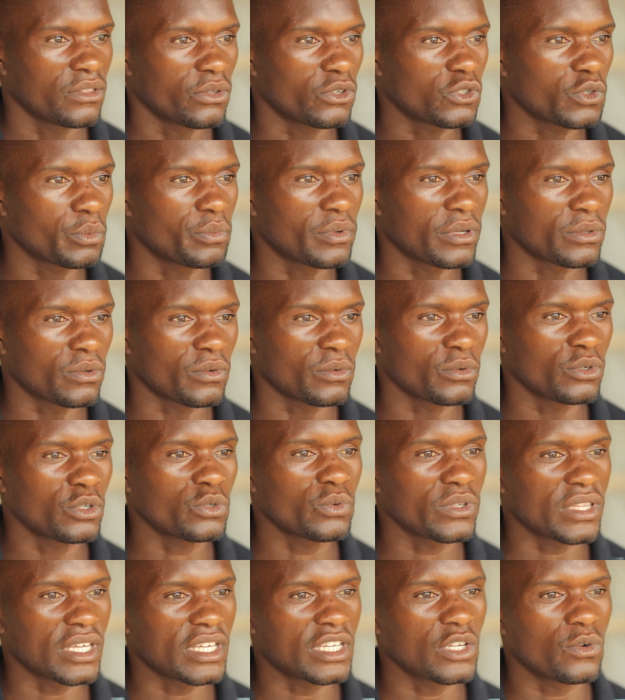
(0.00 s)
not
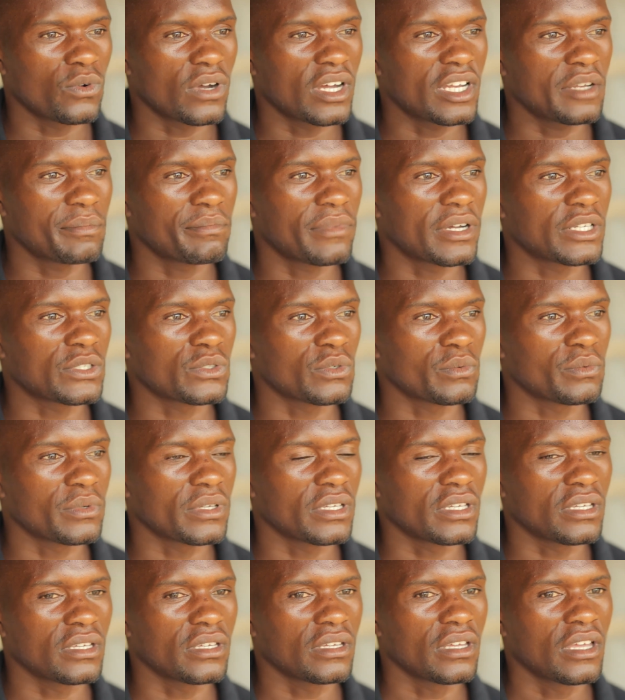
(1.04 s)
with anyone, but to
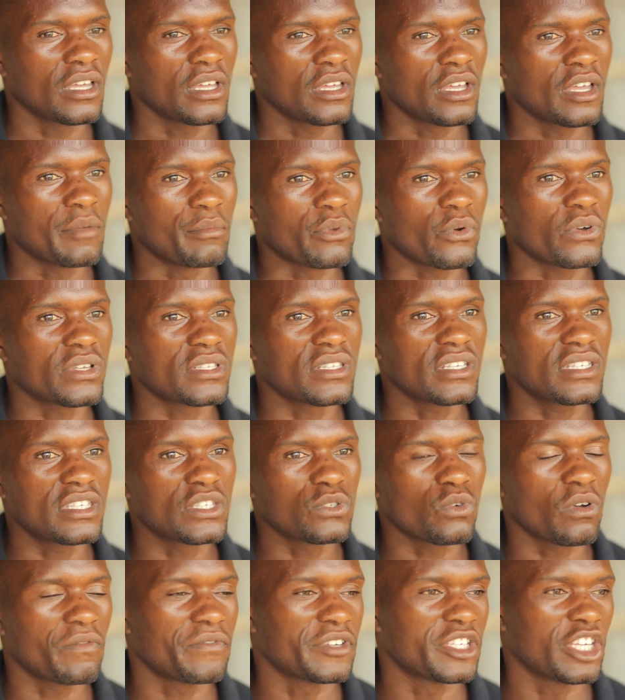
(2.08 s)
be, because this
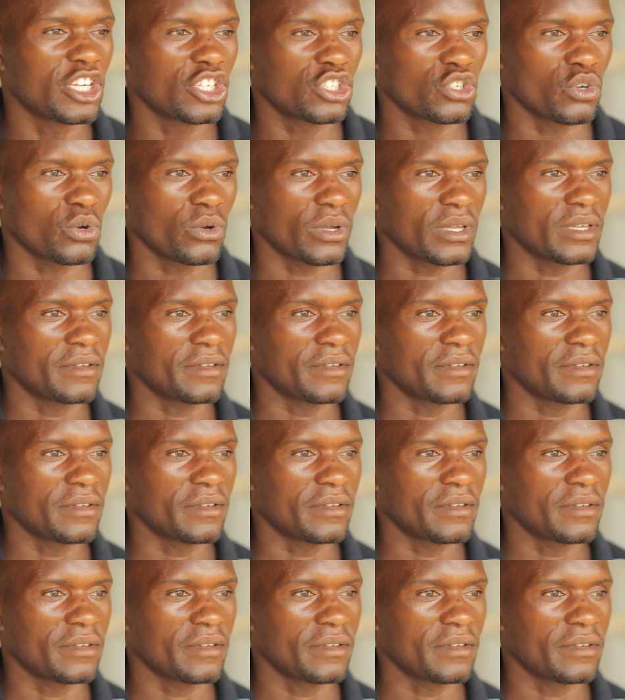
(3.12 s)
is confidential.